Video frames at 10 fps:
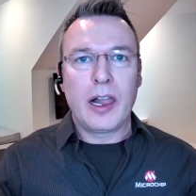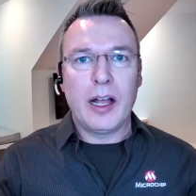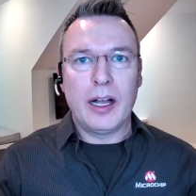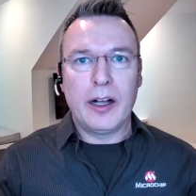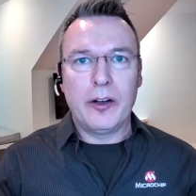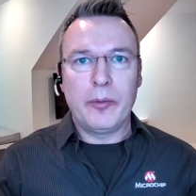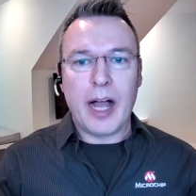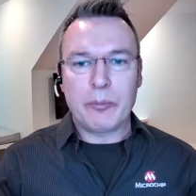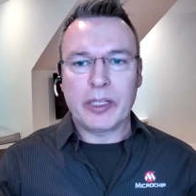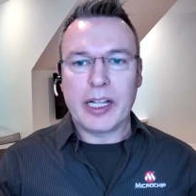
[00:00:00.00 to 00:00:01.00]
um,
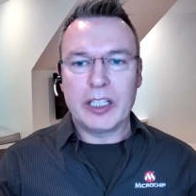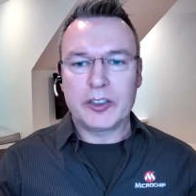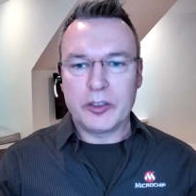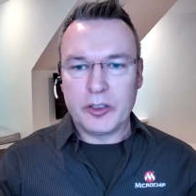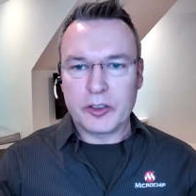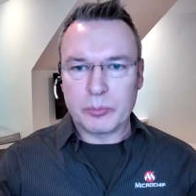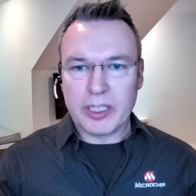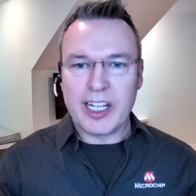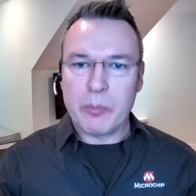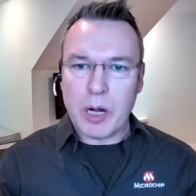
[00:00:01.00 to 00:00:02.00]
application. uses
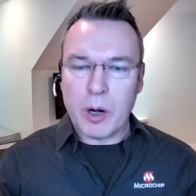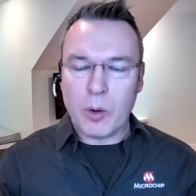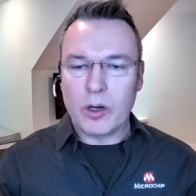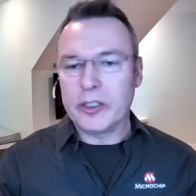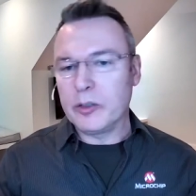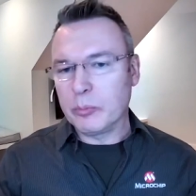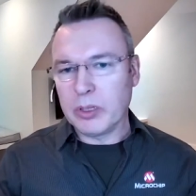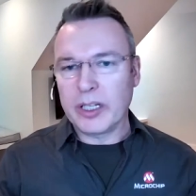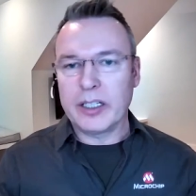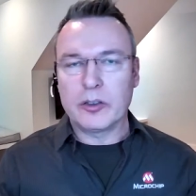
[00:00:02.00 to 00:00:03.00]
plenty of power. You, you,
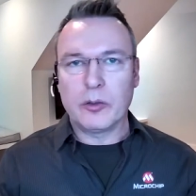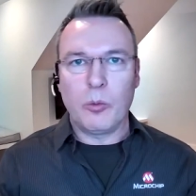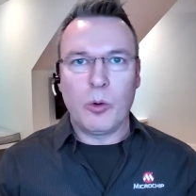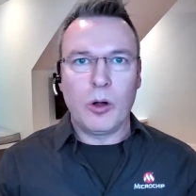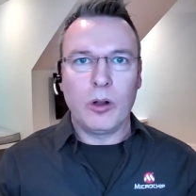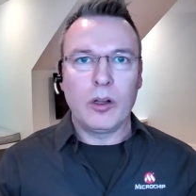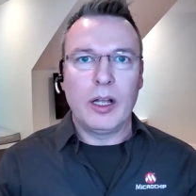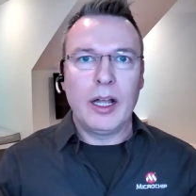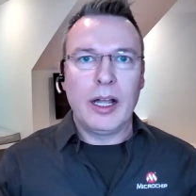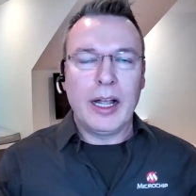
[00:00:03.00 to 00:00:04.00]
plug it into the wall,
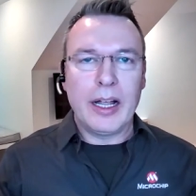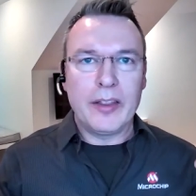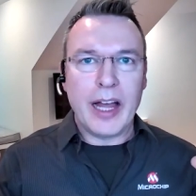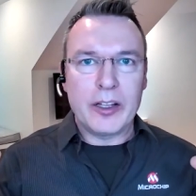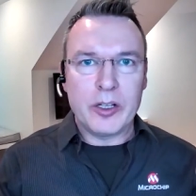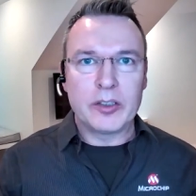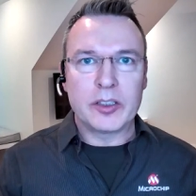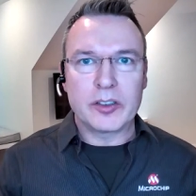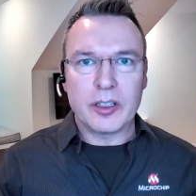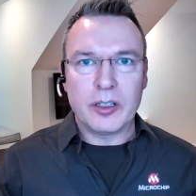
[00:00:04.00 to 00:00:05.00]
and that
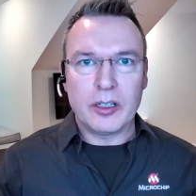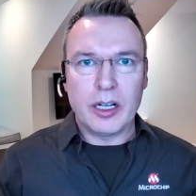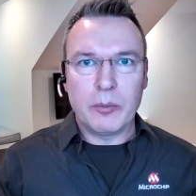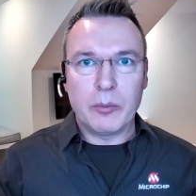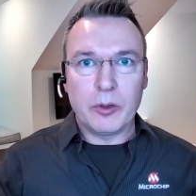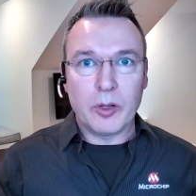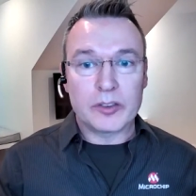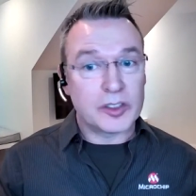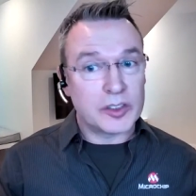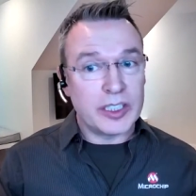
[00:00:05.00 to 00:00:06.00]
uses uh,
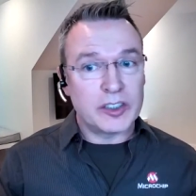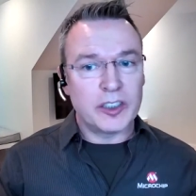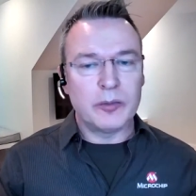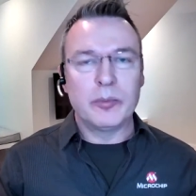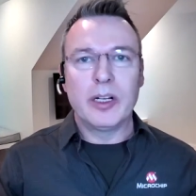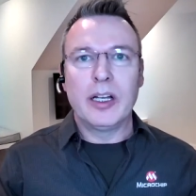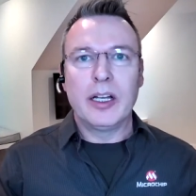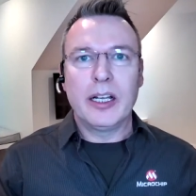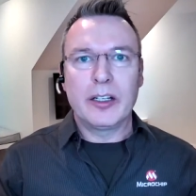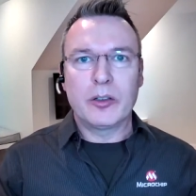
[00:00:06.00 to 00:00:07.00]
lots of cesium
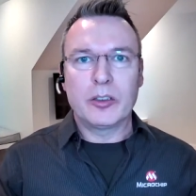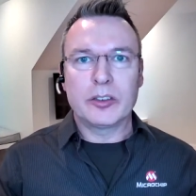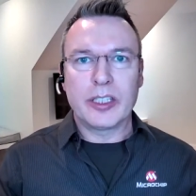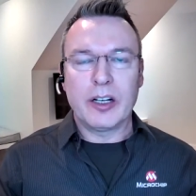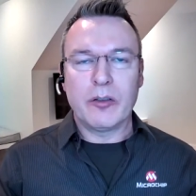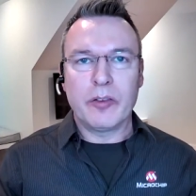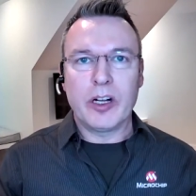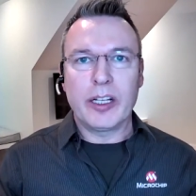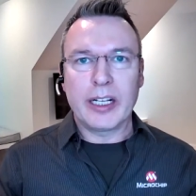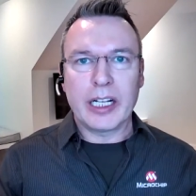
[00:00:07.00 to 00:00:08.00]
in order to get a
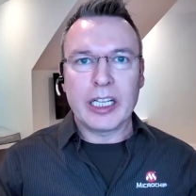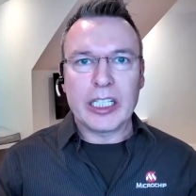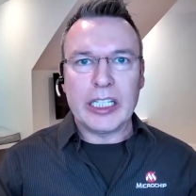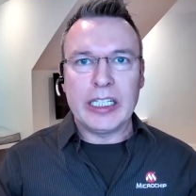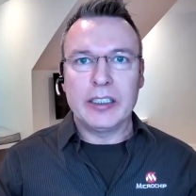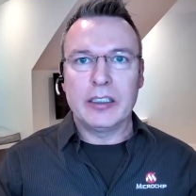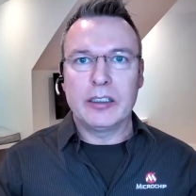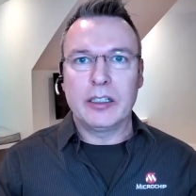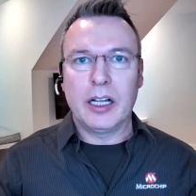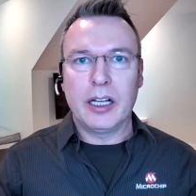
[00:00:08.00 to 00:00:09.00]
very clean,
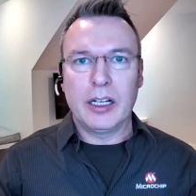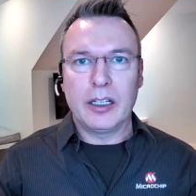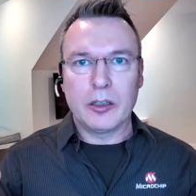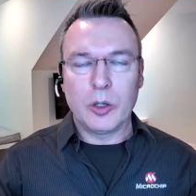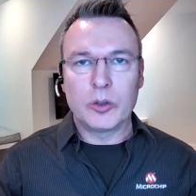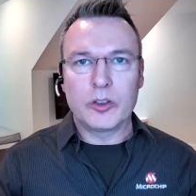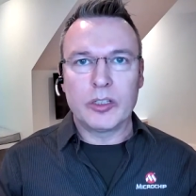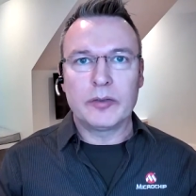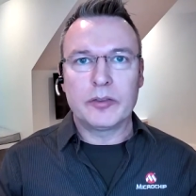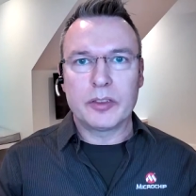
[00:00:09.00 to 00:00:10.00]
uh, low
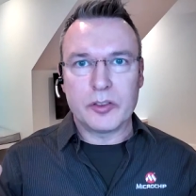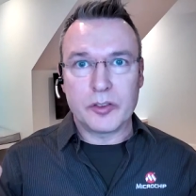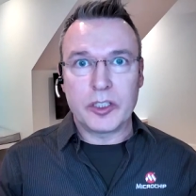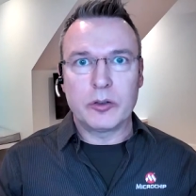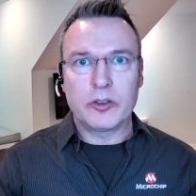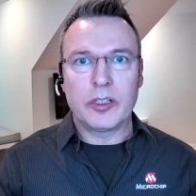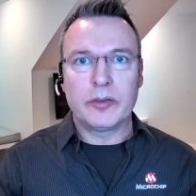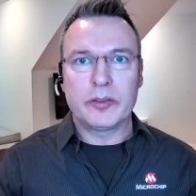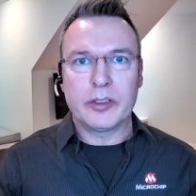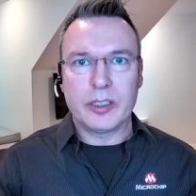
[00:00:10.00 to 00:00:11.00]
drift, zero
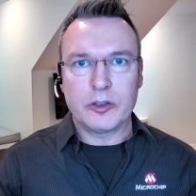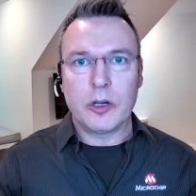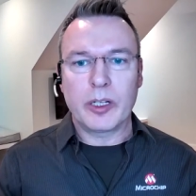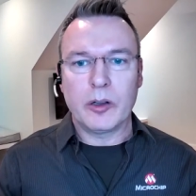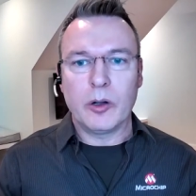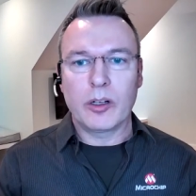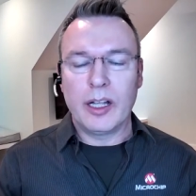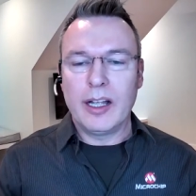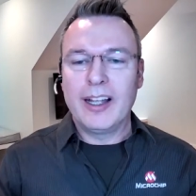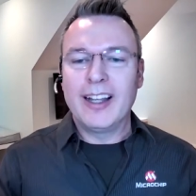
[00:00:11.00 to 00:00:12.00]
drift atomic clock.
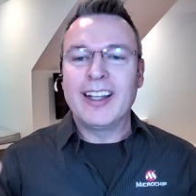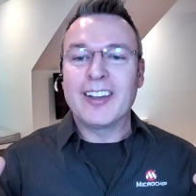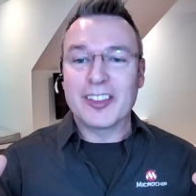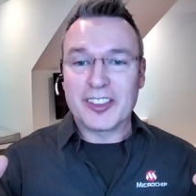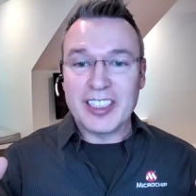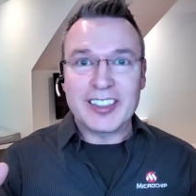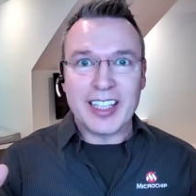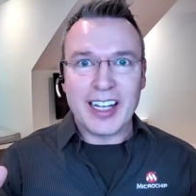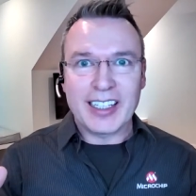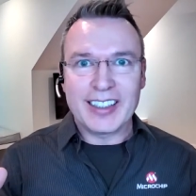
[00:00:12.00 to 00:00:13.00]
The
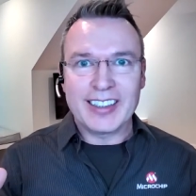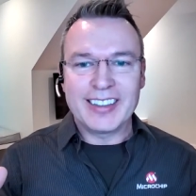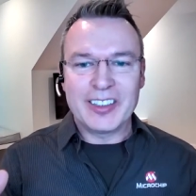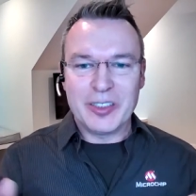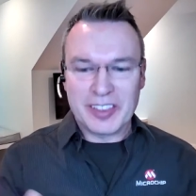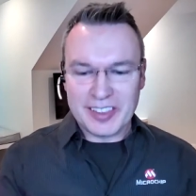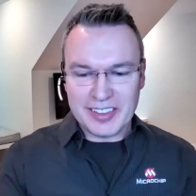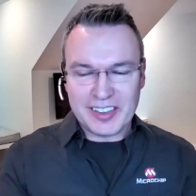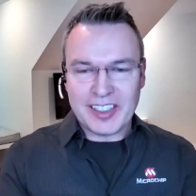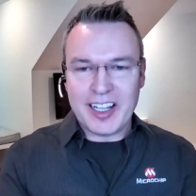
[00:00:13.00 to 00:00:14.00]
CSAC uses the
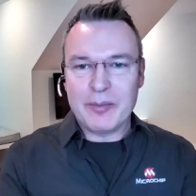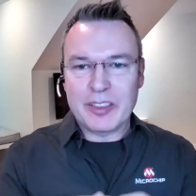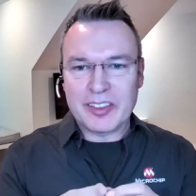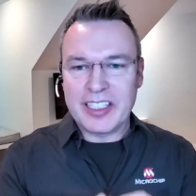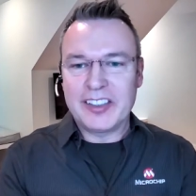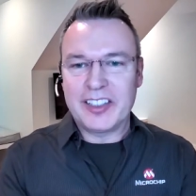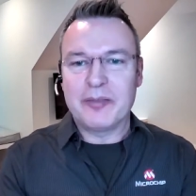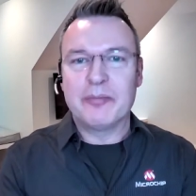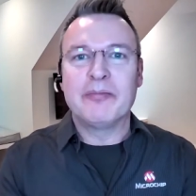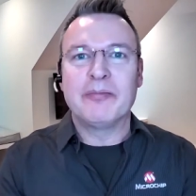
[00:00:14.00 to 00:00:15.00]
same cesium